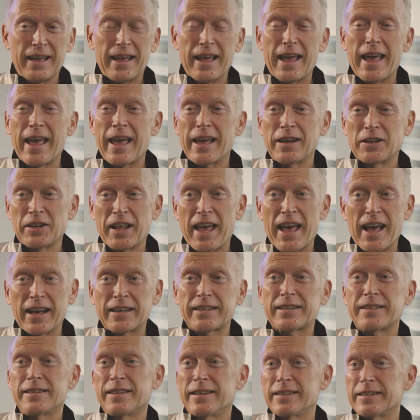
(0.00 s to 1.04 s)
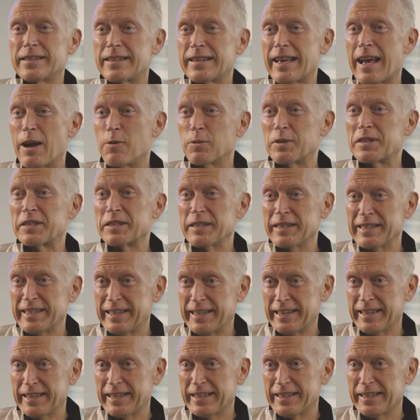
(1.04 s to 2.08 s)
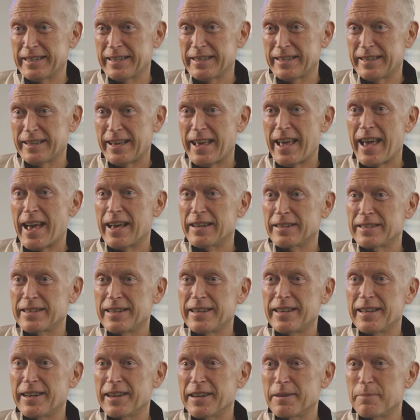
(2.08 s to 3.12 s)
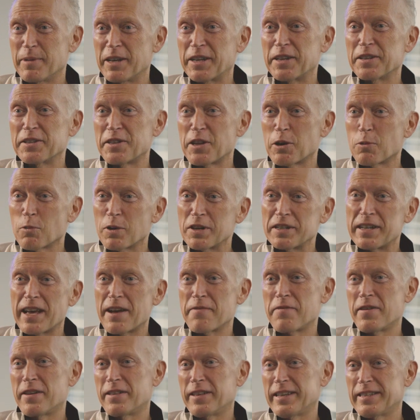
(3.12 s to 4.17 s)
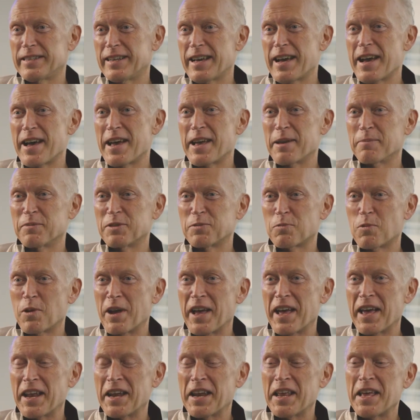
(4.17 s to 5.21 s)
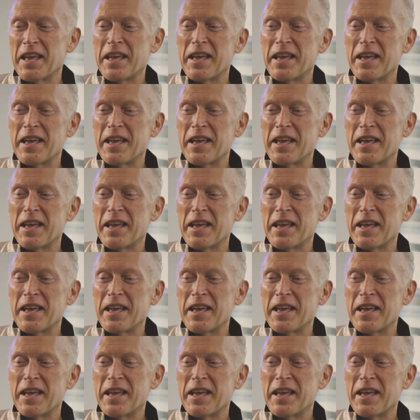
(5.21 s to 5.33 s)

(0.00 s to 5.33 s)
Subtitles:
and excellent counseling as needed. Because there were definitely times when,